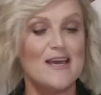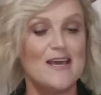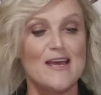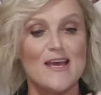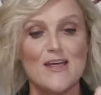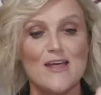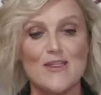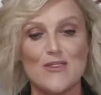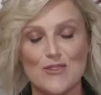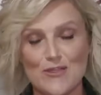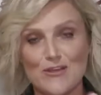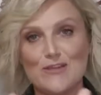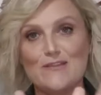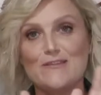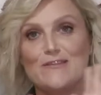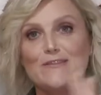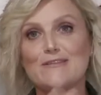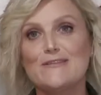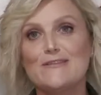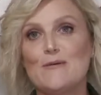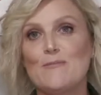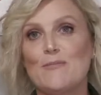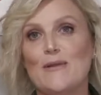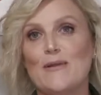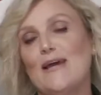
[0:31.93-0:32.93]
This is
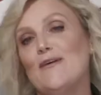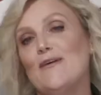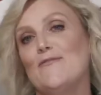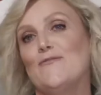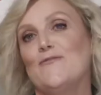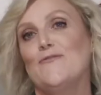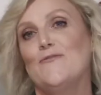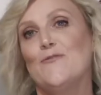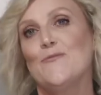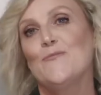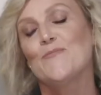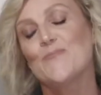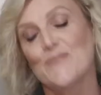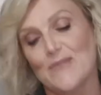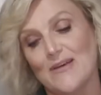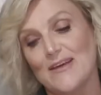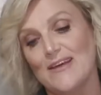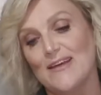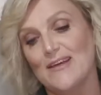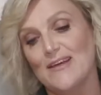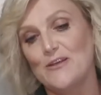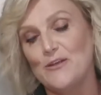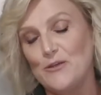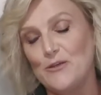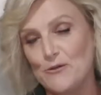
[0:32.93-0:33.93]
the platform.
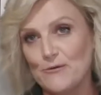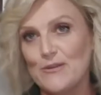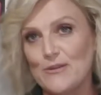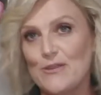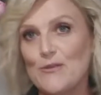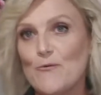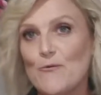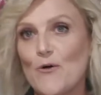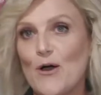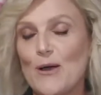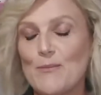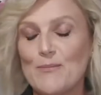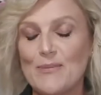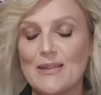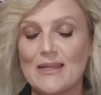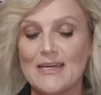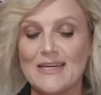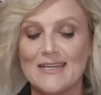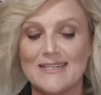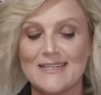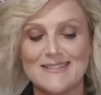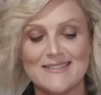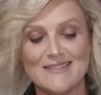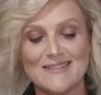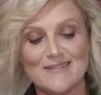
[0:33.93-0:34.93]
You're in the right
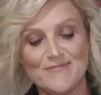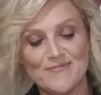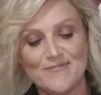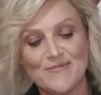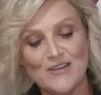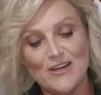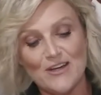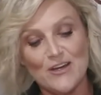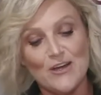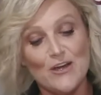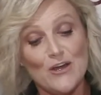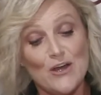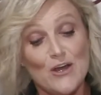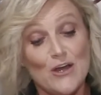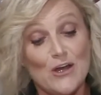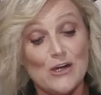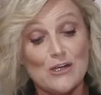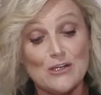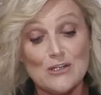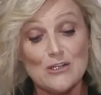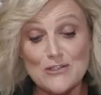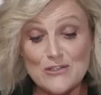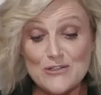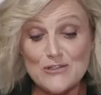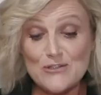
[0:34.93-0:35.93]
place.
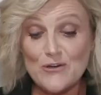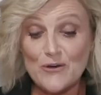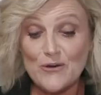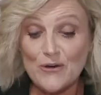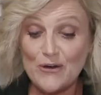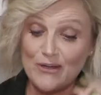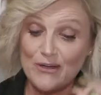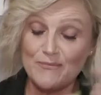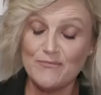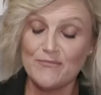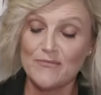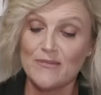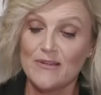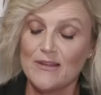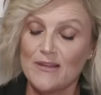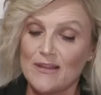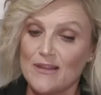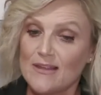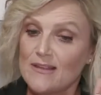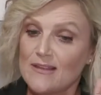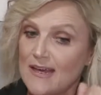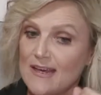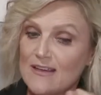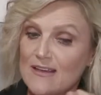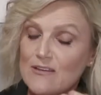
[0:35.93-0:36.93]
So,
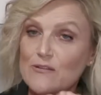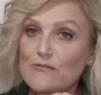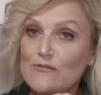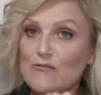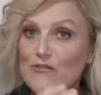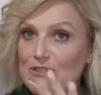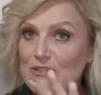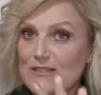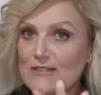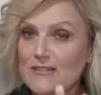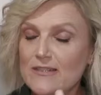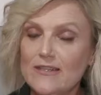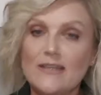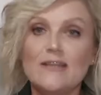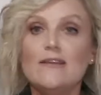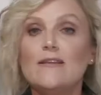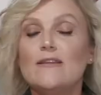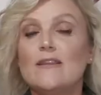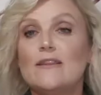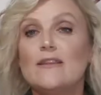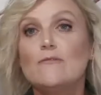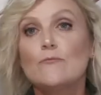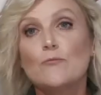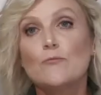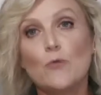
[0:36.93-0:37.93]
as I've just said,
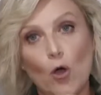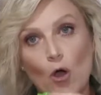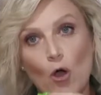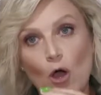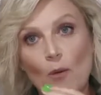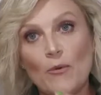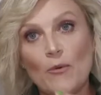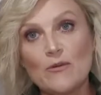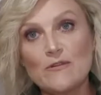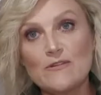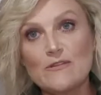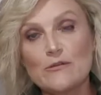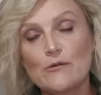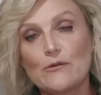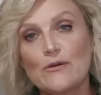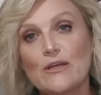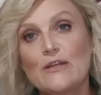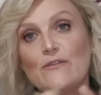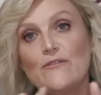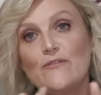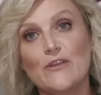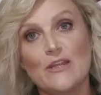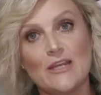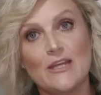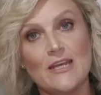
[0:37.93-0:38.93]
I'm on screen
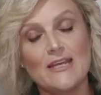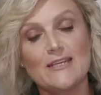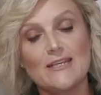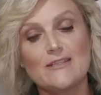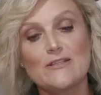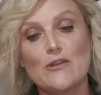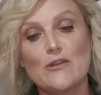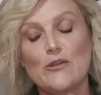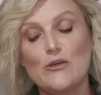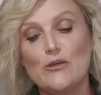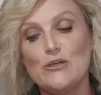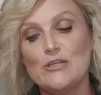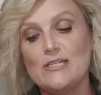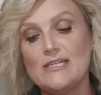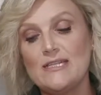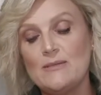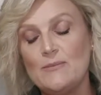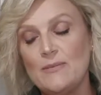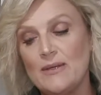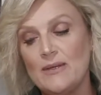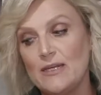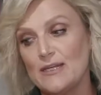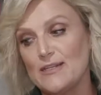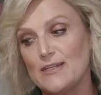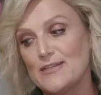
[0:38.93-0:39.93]
for the next 30
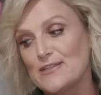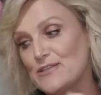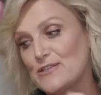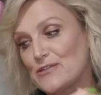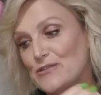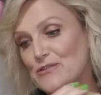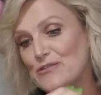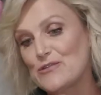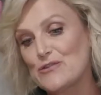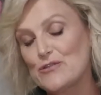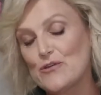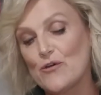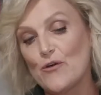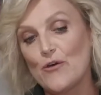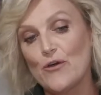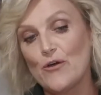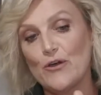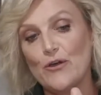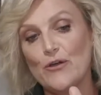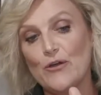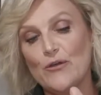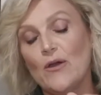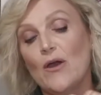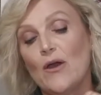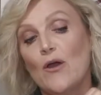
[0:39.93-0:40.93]
minutes.
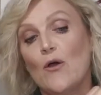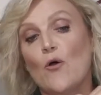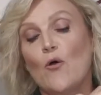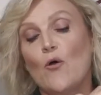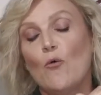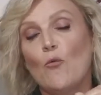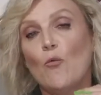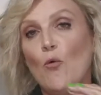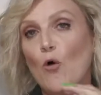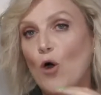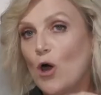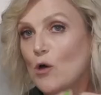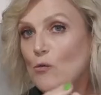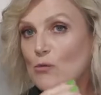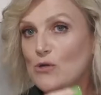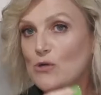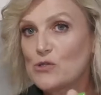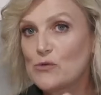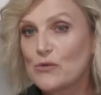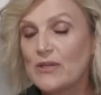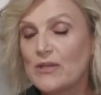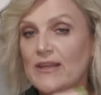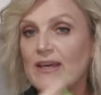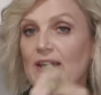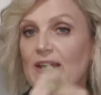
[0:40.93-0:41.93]
So while we're
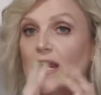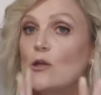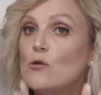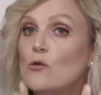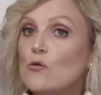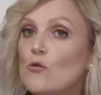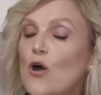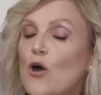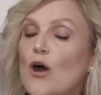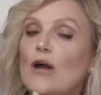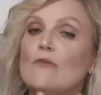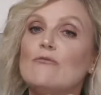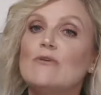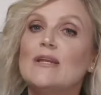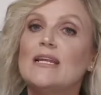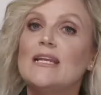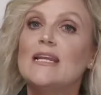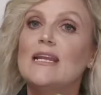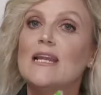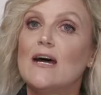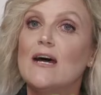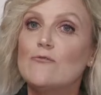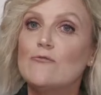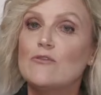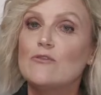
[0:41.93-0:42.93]
doing that, and look, I really
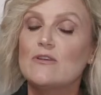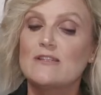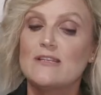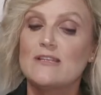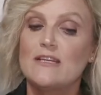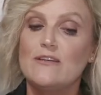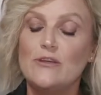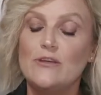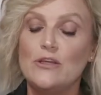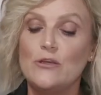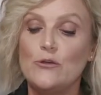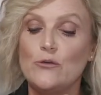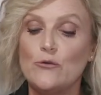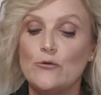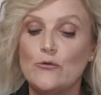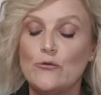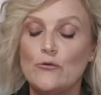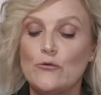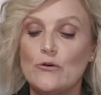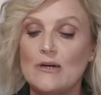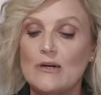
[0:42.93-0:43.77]
love receiving your